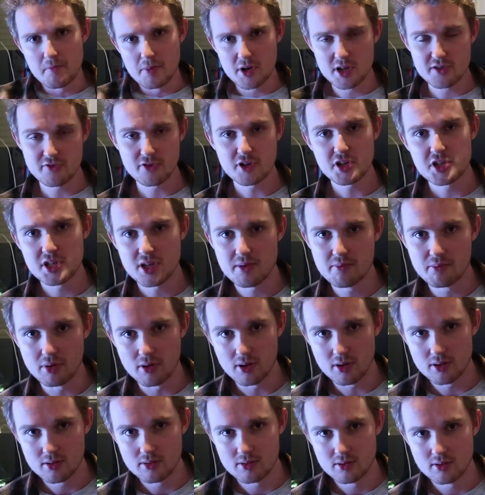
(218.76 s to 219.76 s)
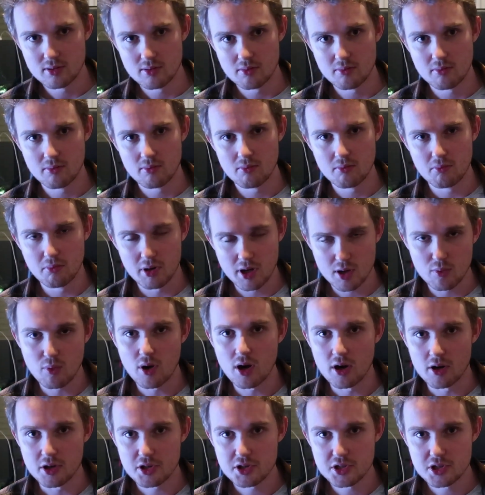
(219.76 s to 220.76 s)
but it's very simple, but it
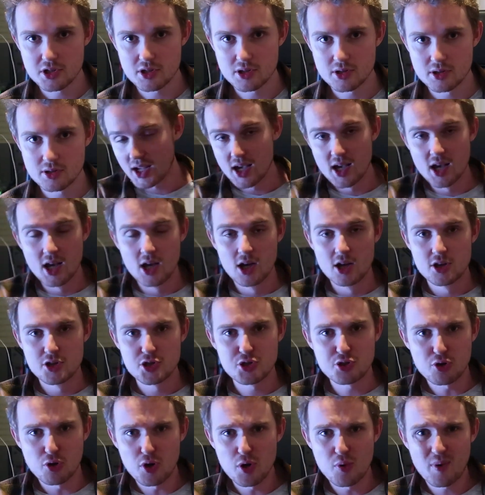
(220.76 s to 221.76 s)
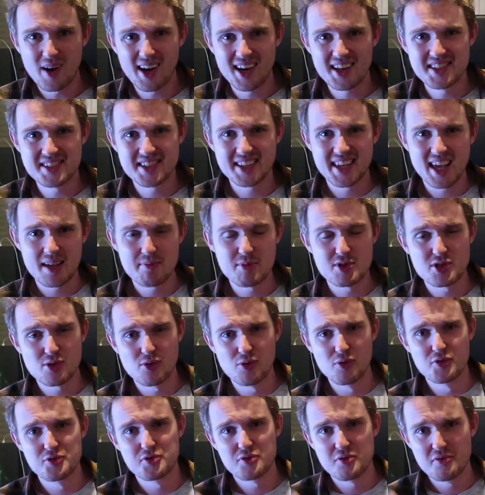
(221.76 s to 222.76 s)
works. Story-wise, the game is
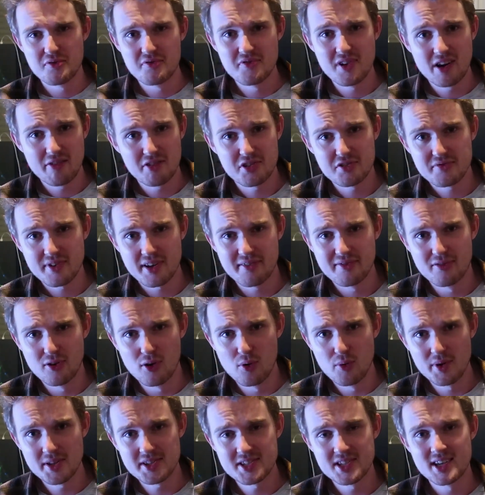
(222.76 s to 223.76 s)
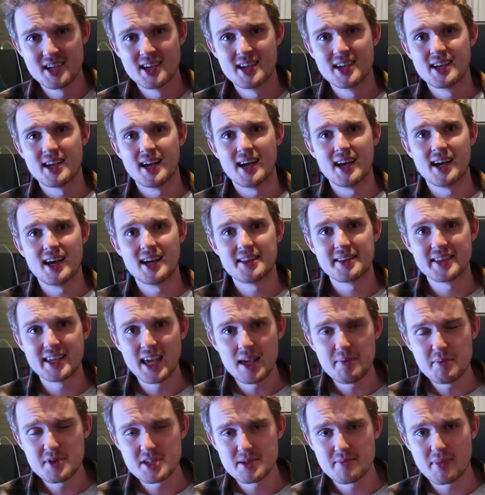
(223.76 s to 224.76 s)
also very straightforward. The
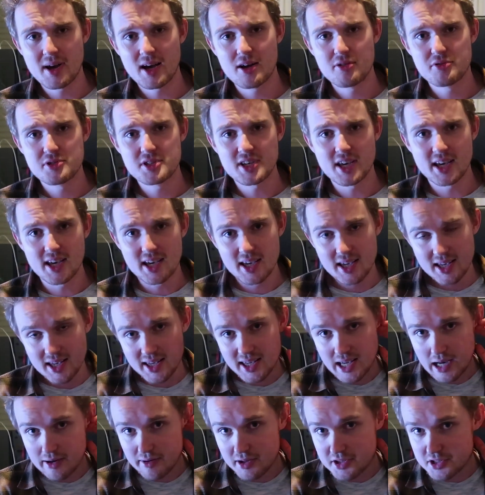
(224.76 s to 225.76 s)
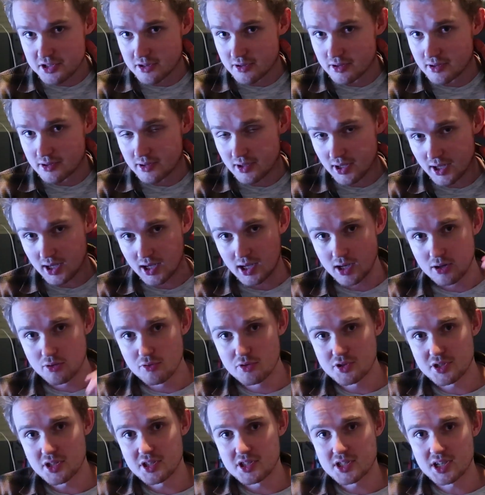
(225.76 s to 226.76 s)
game is about a character
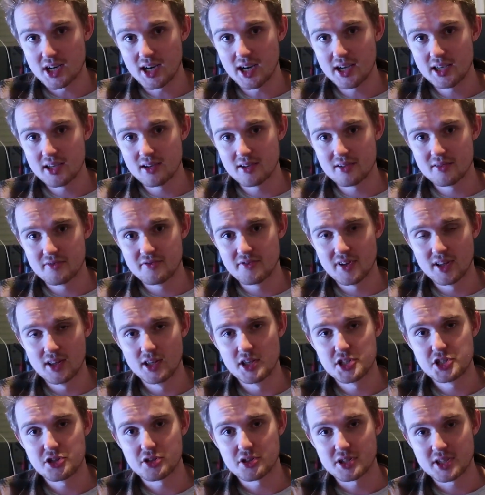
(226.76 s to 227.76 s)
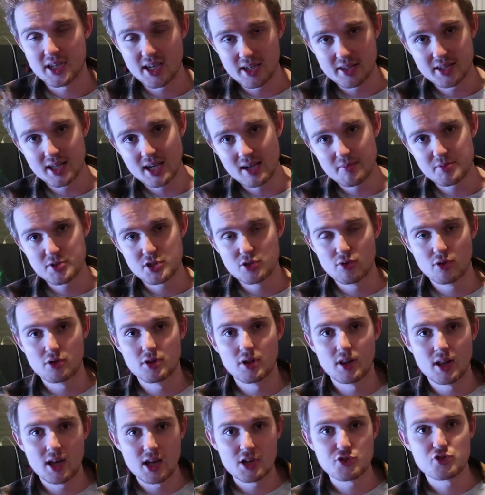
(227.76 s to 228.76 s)
whose entire village got kidnapped. You are
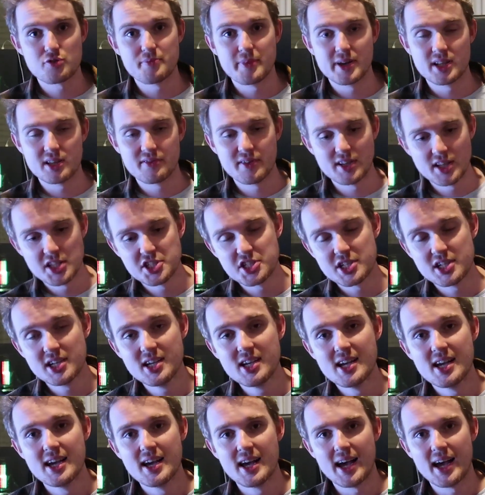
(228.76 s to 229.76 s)
the last remaining villager,